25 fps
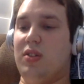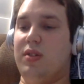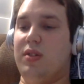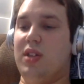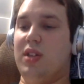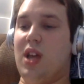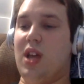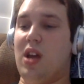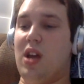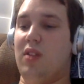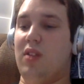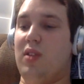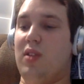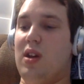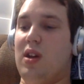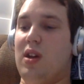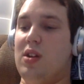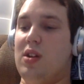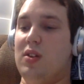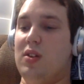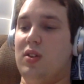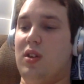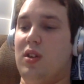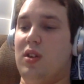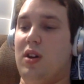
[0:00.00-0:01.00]
take that
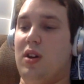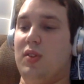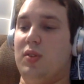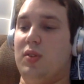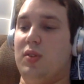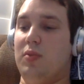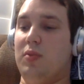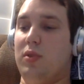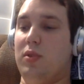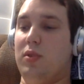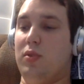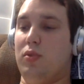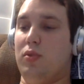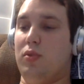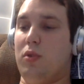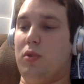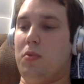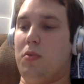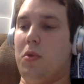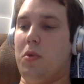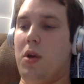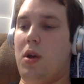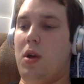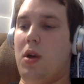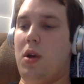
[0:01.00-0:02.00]
is constant with the group.